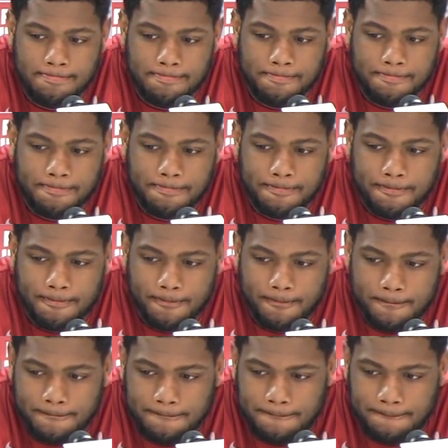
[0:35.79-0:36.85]

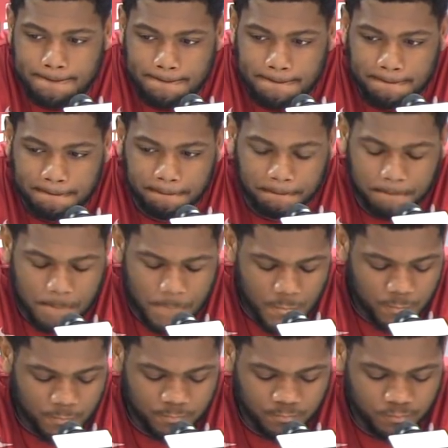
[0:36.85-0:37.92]

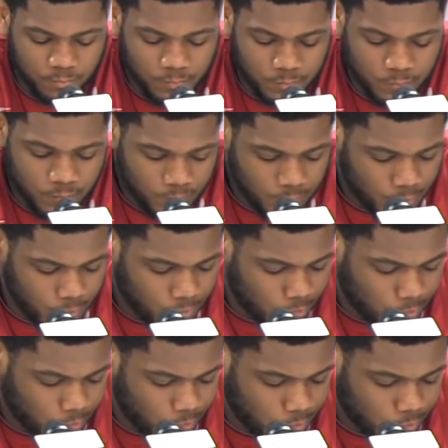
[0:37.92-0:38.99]

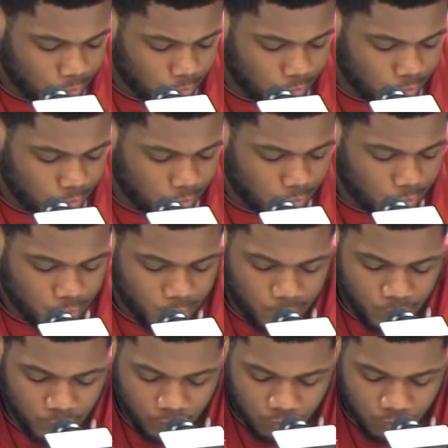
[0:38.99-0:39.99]
The person shown says nothing.